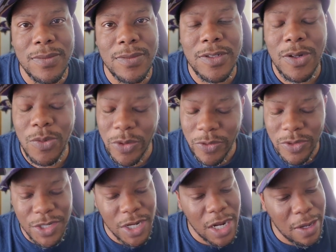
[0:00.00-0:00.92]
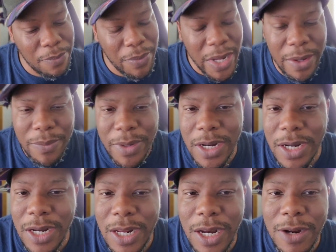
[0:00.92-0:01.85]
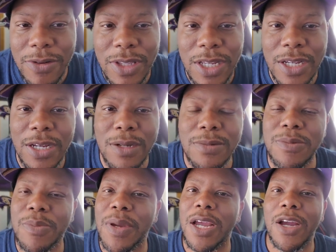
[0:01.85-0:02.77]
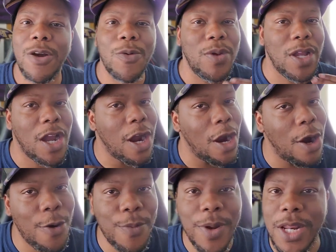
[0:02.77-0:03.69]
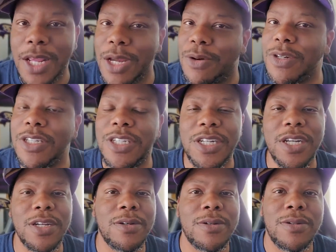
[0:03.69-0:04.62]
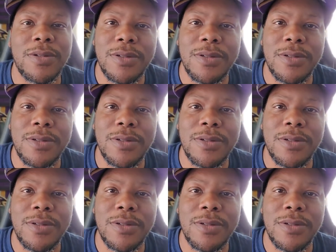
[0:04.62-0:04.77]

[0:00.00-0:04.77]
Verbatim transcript: So when Rashod Bateman and everything comes back, we are already on the jail.